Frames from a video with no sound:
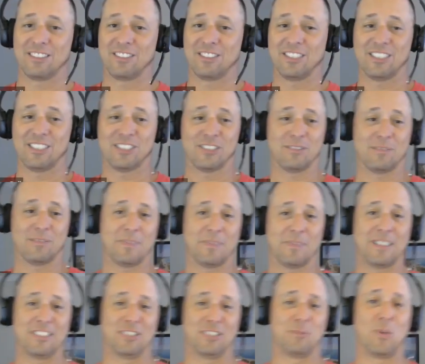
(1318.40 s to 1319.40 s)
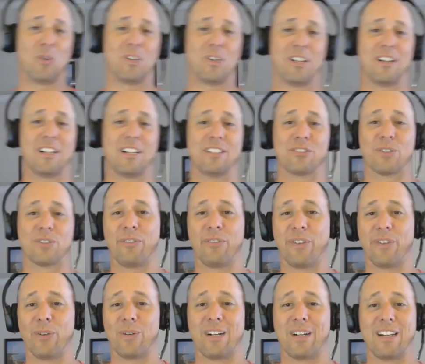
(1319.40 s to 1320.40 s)
She's a smoking hot
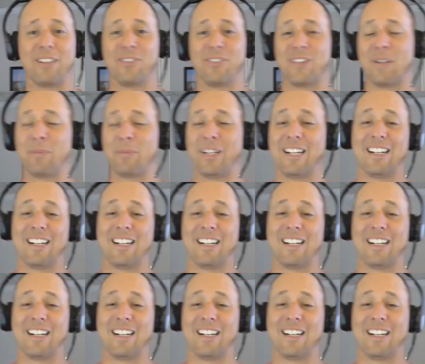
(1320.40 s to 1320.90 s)
trophy wife. I